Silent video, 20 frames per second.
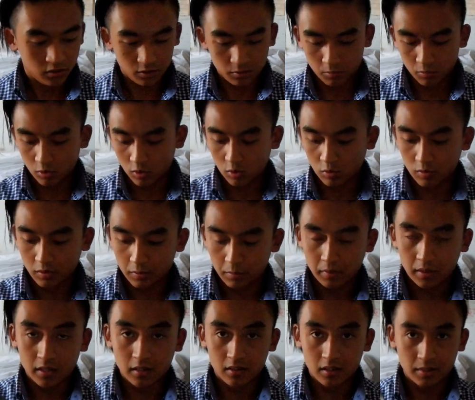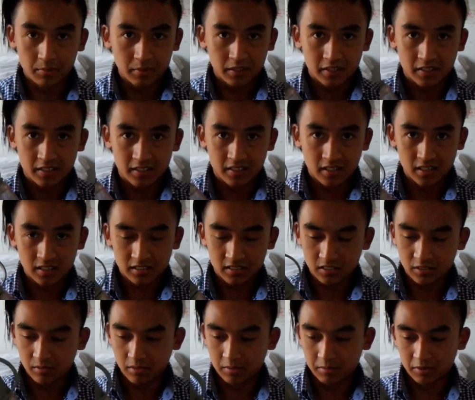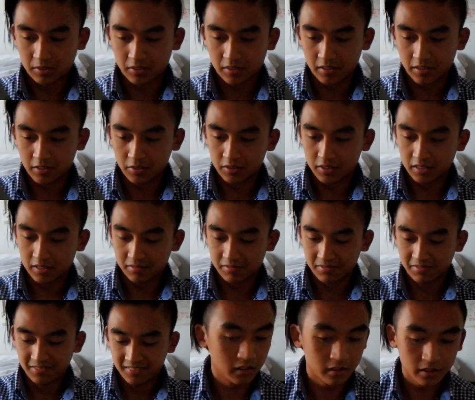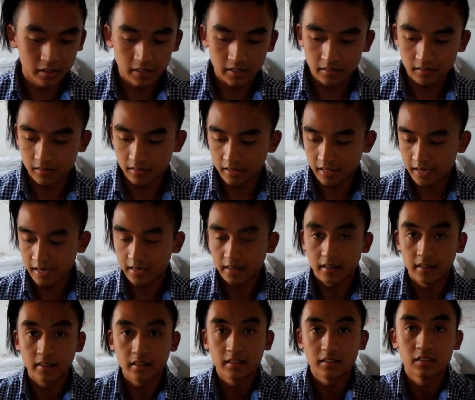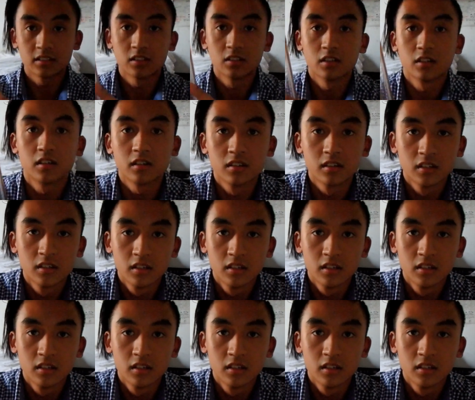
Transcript: Umoro One bottle. I'm not gonna toss this one, I'm still gonna use it. Other than that, that is the